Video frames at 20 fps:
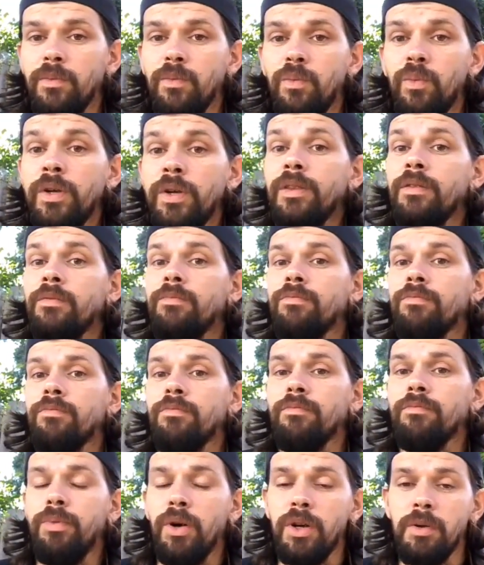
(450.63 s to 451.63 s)
when
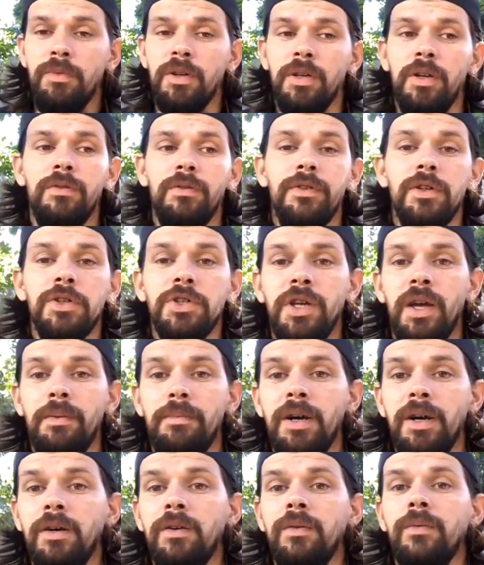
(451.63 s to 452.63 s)
Pokemon Go first
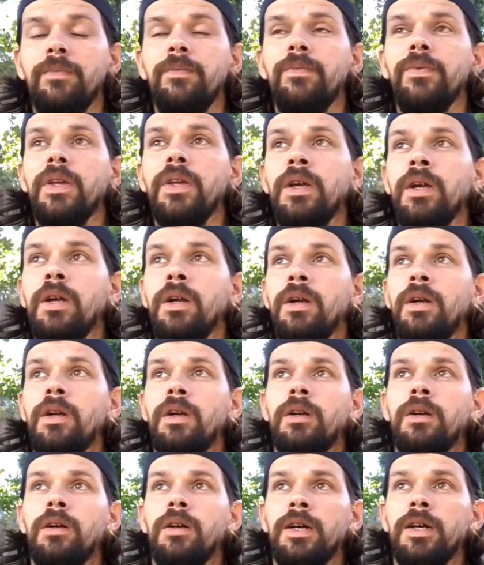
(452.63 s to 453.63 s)
came out,
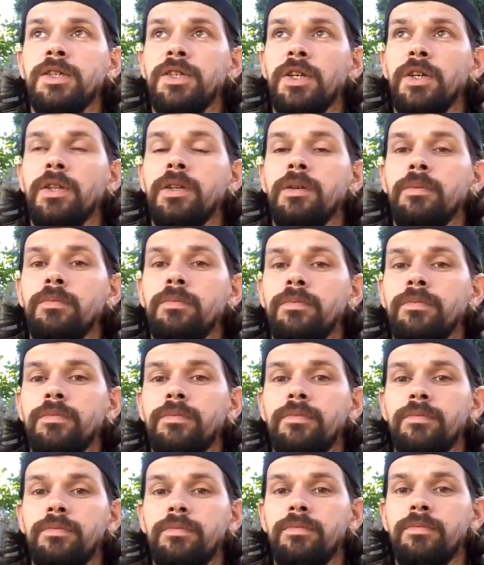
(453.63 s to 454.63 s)
I saw them
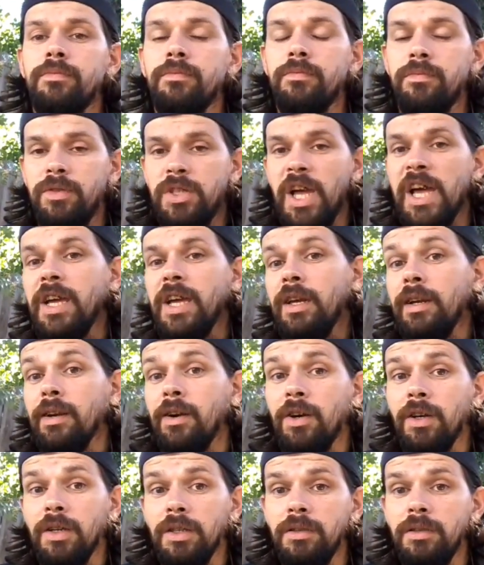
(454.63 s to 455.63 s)
taking
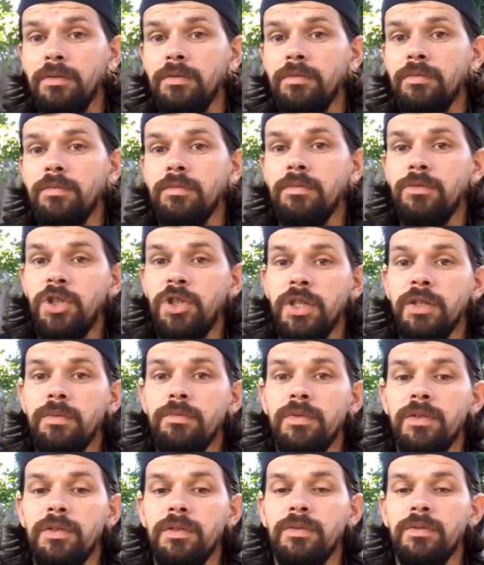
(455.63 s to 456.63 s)
on
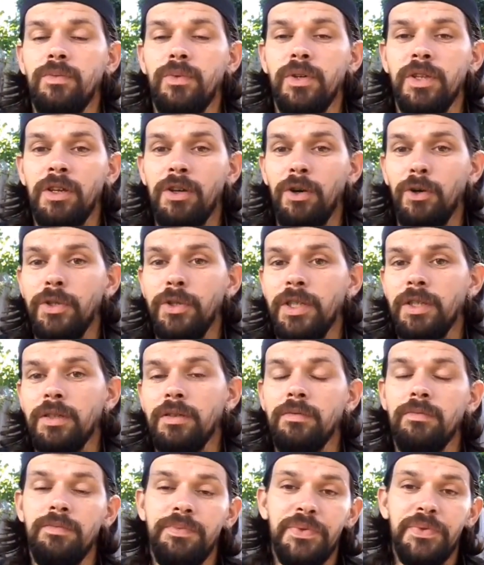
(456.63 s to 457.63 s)
gyms with a Golduck.
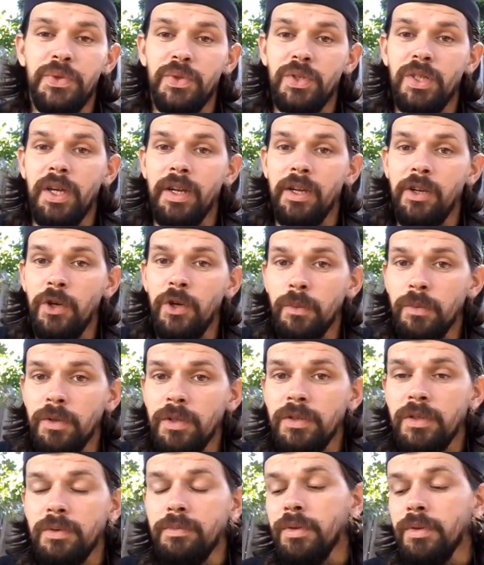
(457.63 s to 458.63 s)
It's kind of
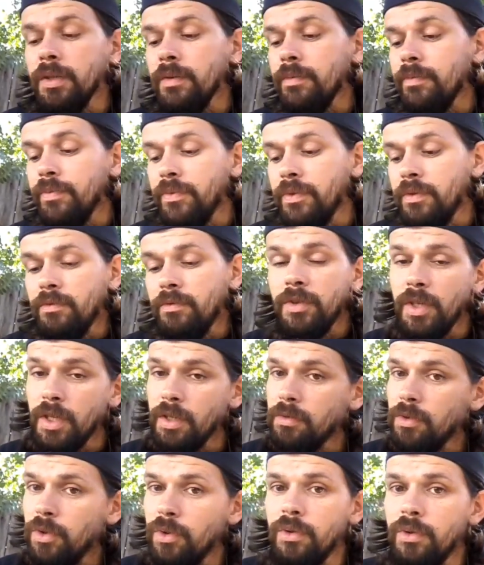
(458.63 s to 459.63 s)
humorous, but it's
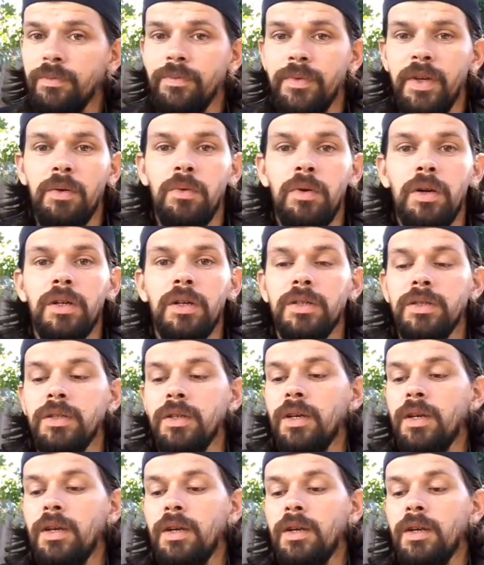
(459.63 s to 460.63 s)
like, cool, that works.
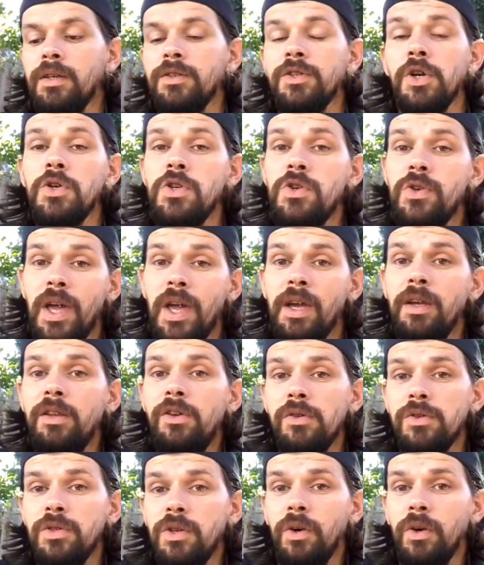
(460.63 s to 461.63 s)
So you can
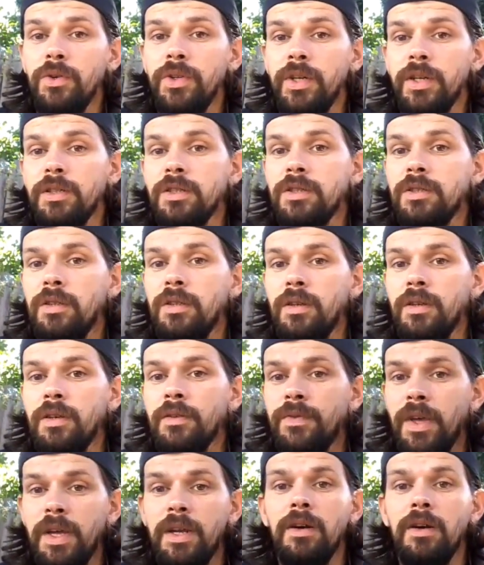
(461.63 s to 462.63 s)
use Golducks
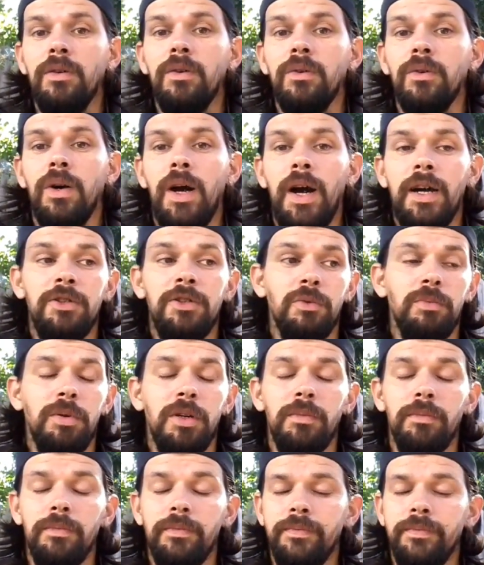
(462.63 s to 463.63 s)
if they know Hydro
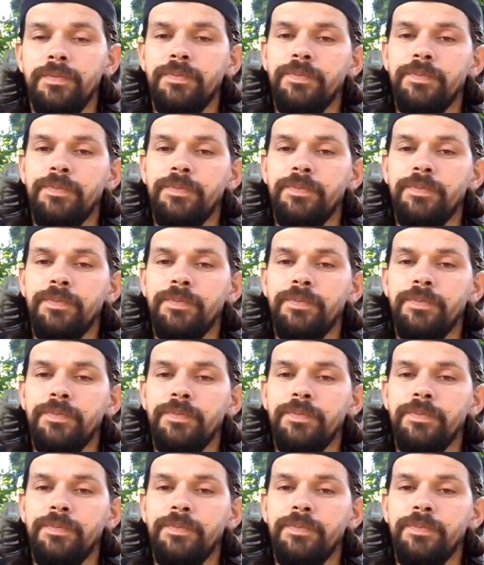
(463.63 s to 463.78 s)
Pump.